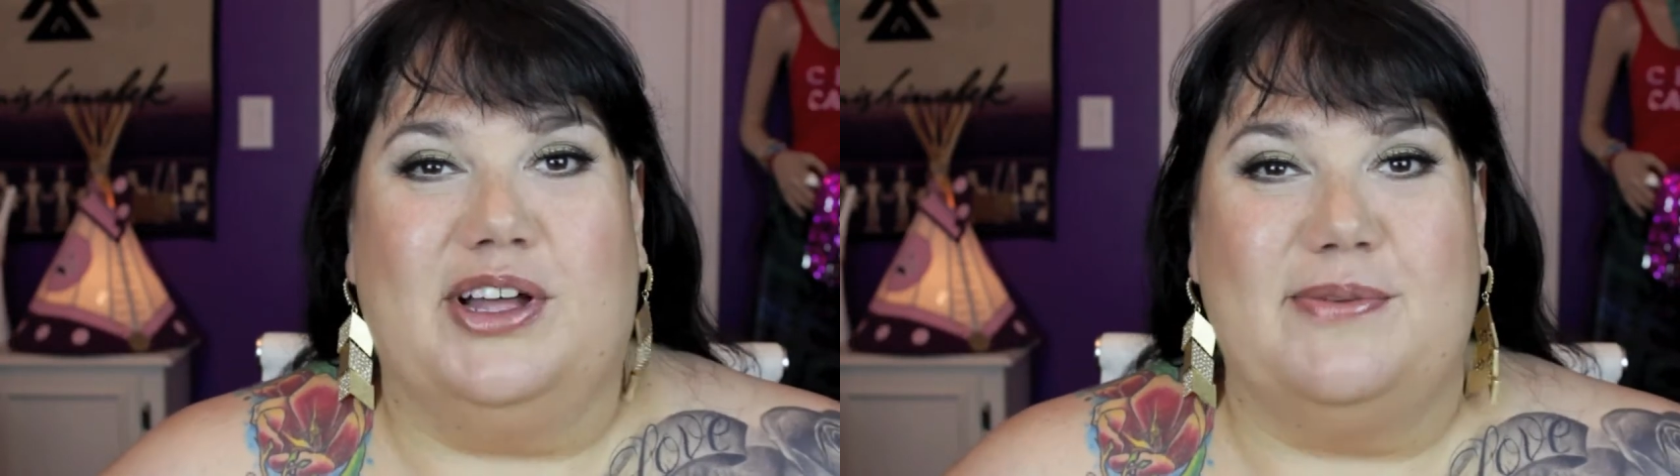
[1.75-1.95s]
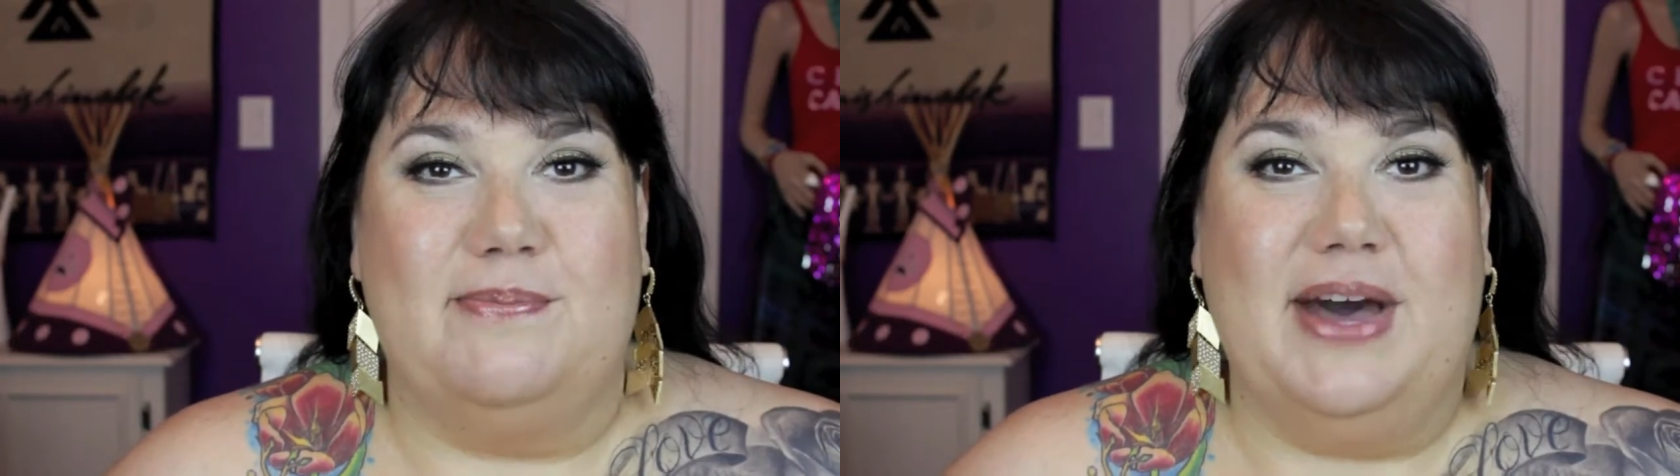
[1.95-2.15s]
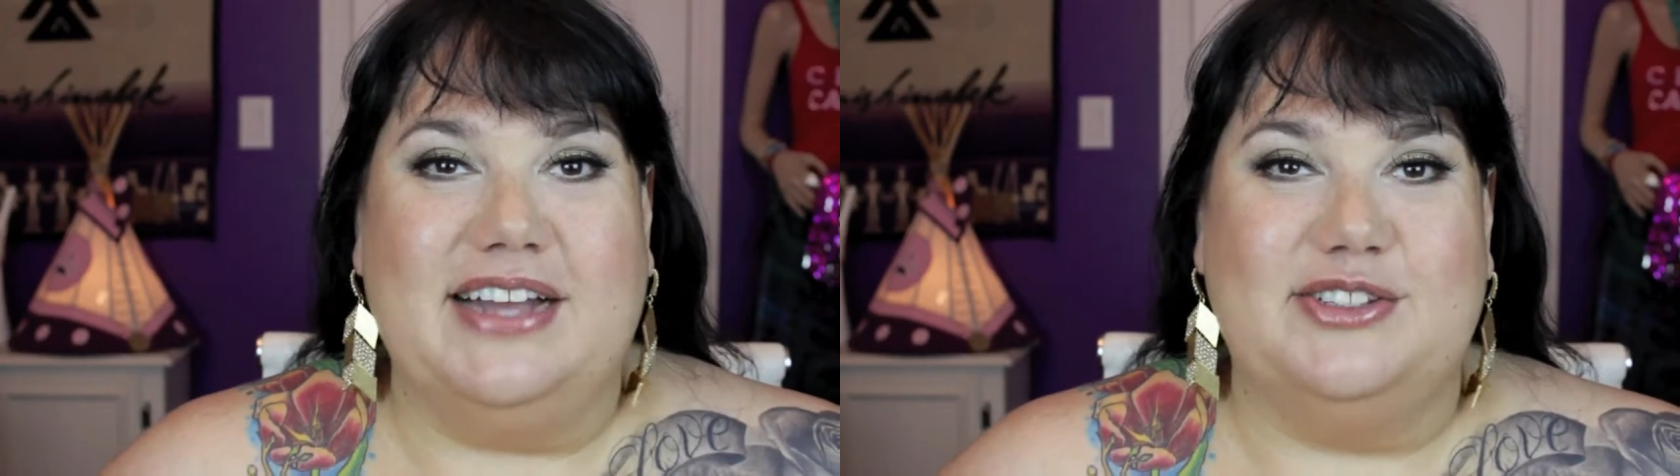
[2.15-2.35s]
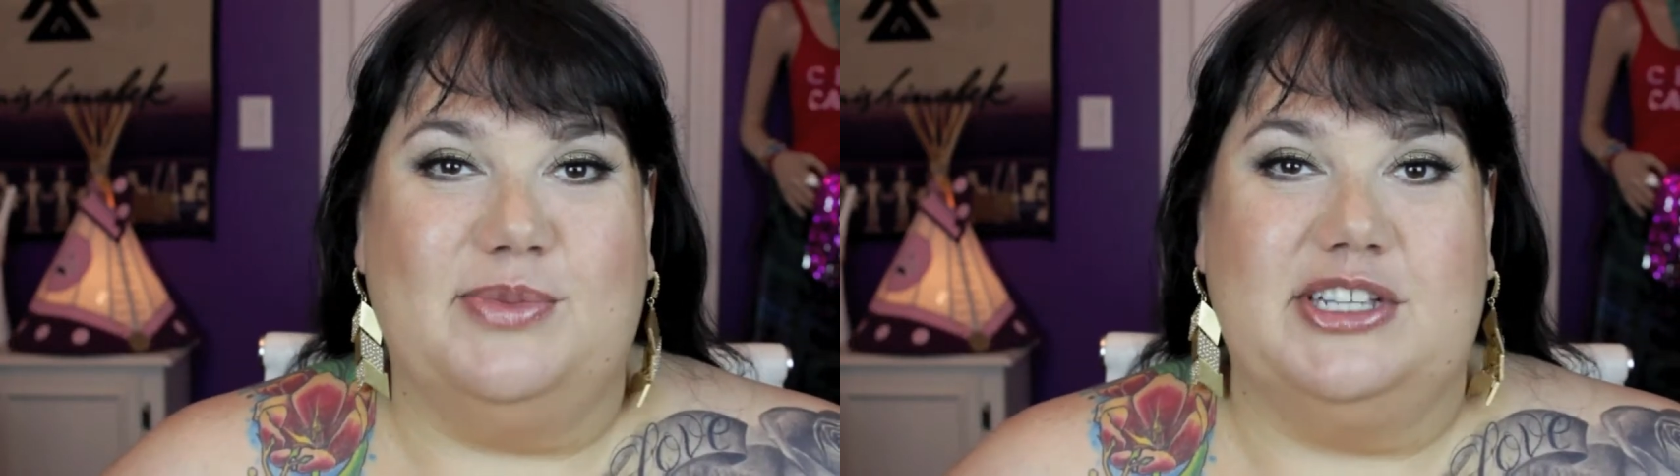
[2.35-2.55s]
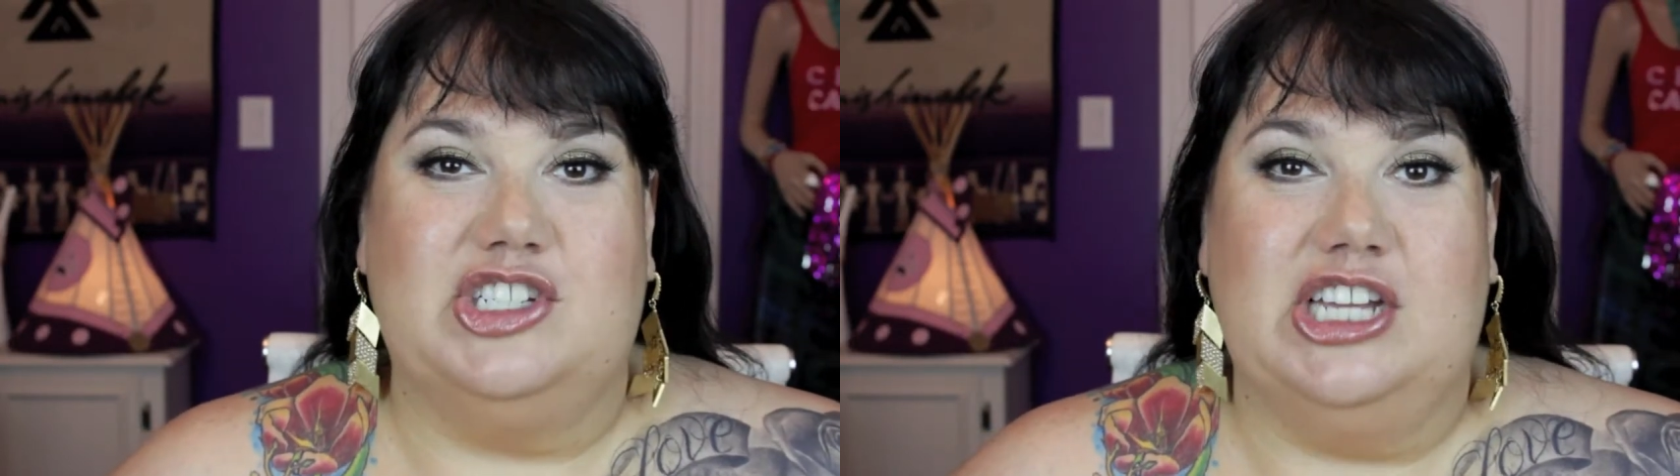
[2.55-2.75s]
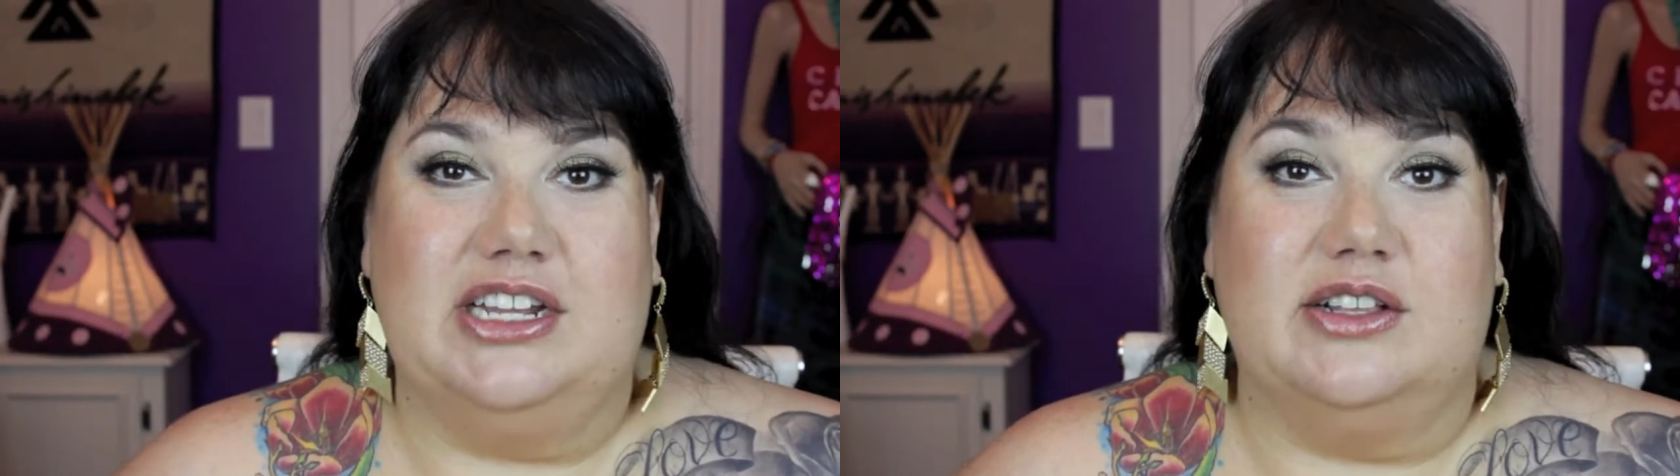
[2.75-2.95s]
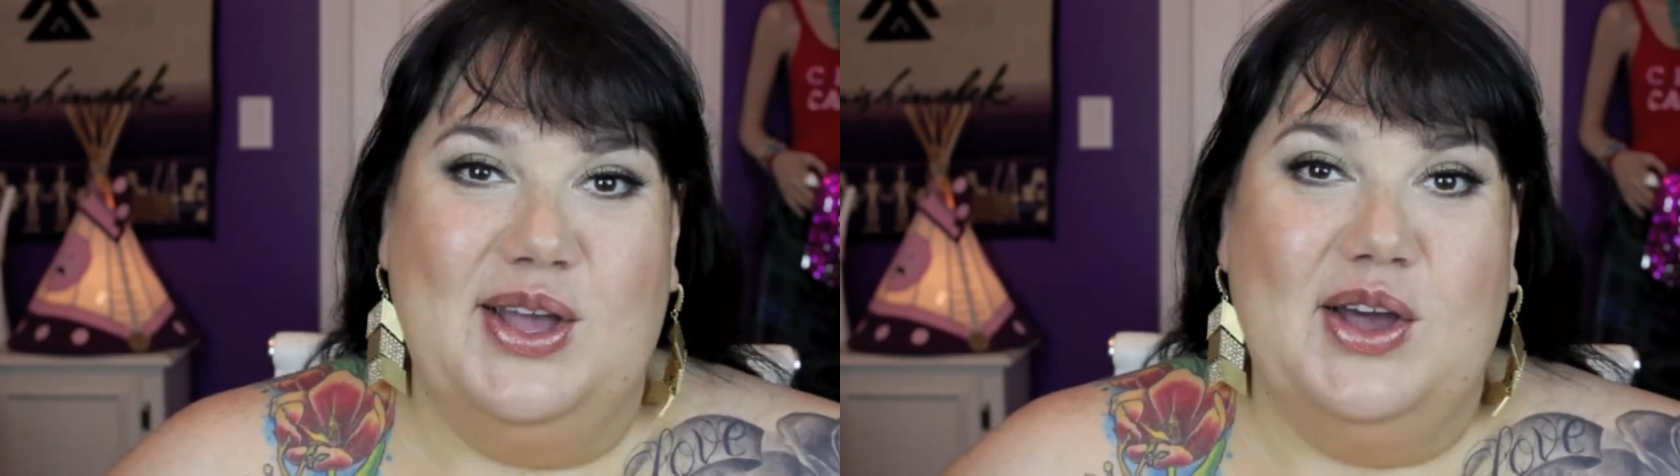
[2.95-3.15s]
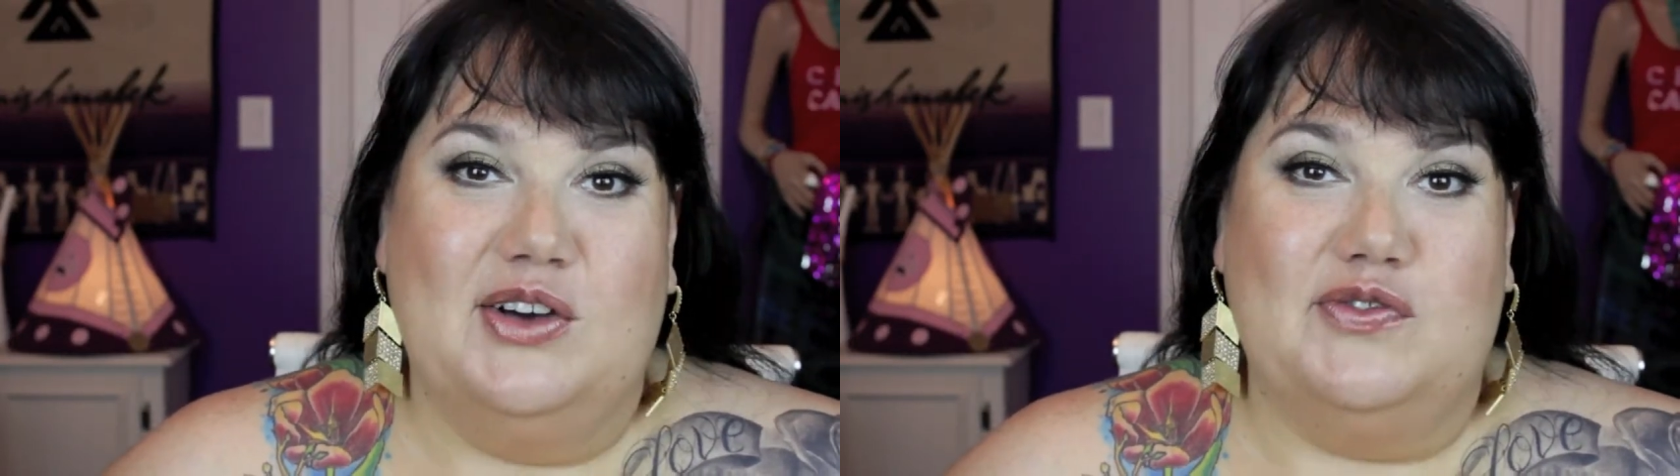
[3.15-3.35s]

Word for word: Welcome back to my channel